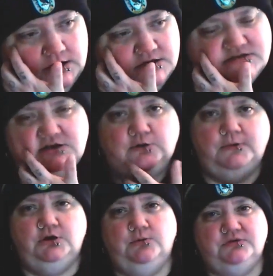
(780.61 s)
a
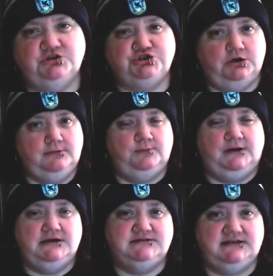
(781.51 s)
ceremony with a shaman
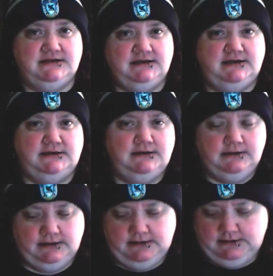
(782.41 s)
when I was a kid,
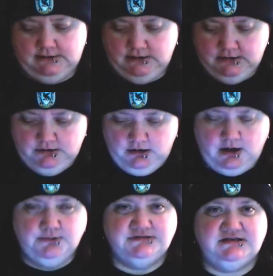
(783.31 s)
and
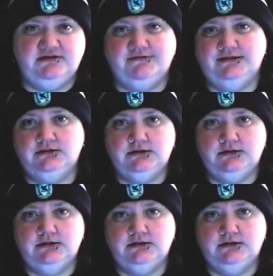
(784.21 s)
I was given